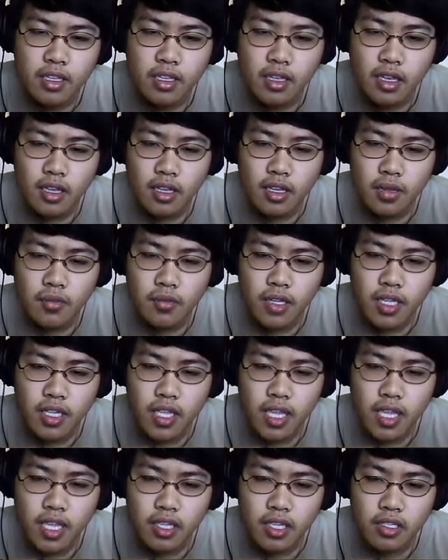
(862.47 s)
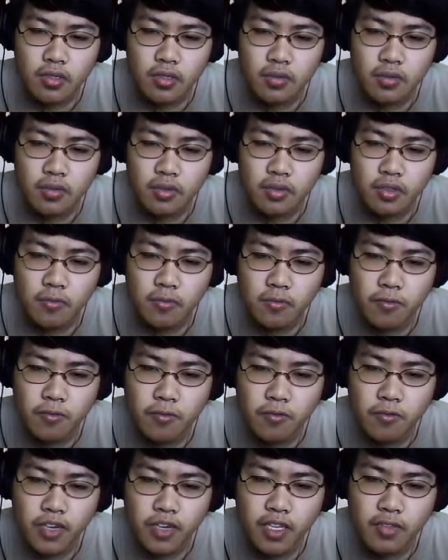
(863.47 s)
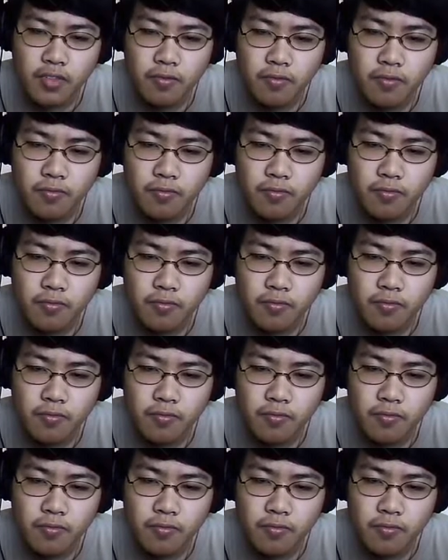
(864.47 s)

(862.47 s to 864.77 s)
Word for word: I really hate you, you freaking,